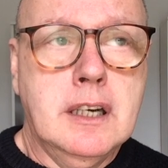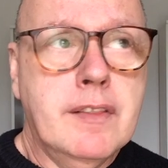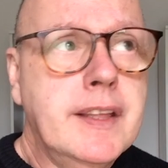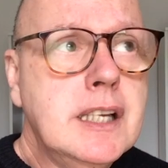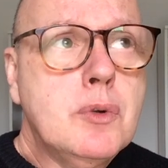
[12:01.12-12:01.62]

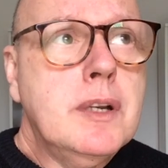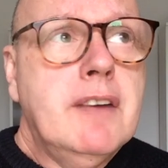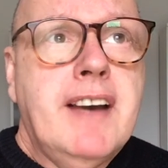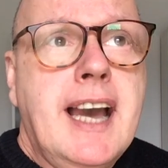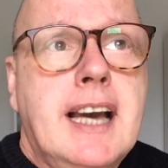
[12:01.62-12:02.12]
Things were
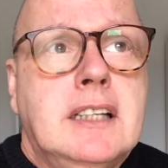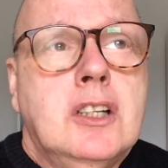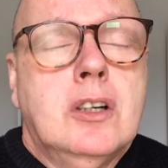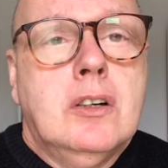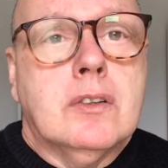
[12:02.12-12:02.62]
never
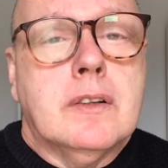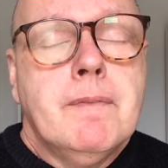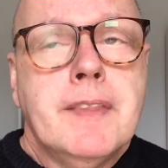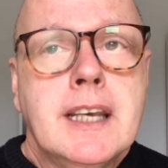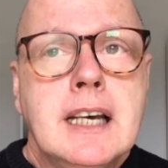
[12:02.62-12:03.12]
handed on.
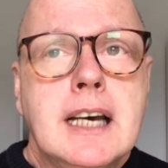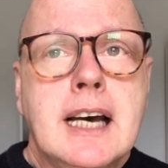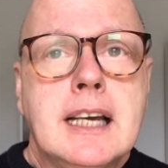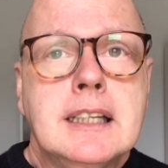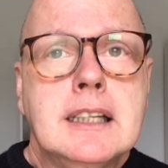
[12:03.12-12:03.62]

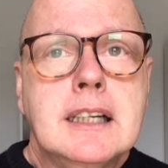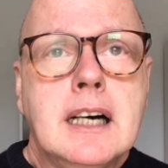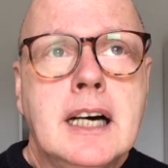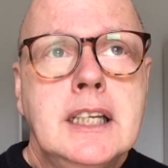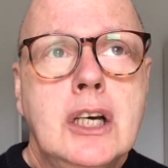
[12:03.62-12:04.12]
And
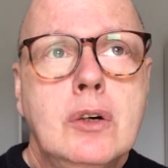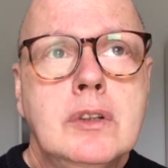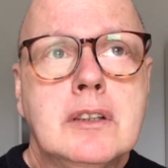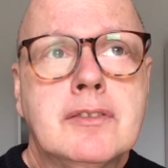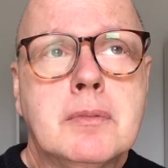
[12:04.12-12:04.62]
I know
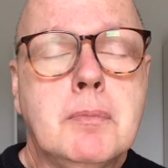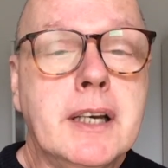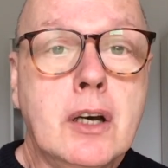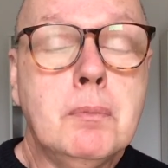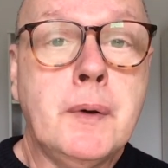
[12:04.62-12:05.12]
that from
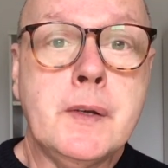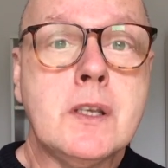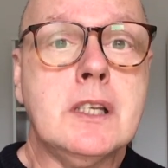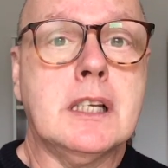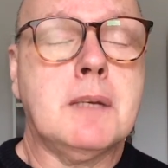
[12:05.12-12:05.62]
my own
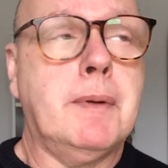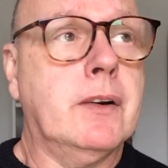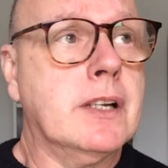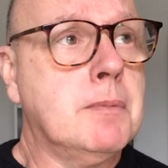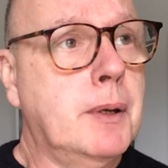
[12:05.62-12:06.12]
personal
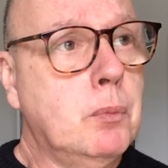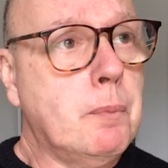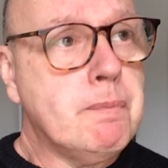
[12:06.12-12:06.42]
experience, I mean,